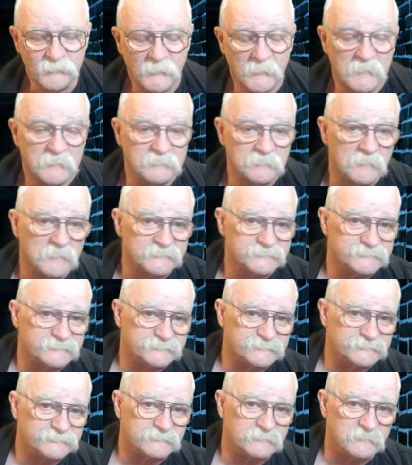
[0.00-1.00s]
Unless
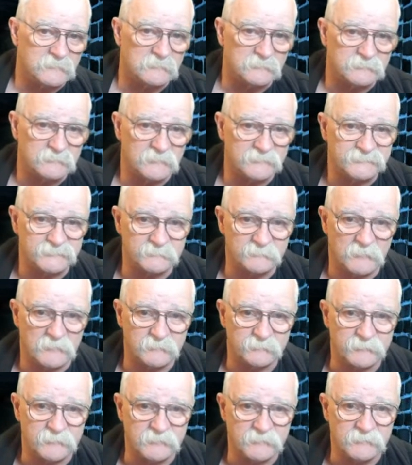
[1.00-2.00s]
it's unless it
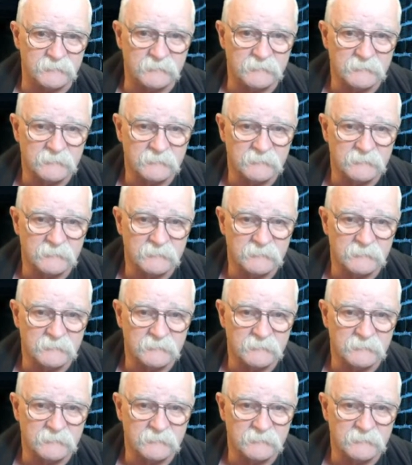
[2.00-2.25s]
might be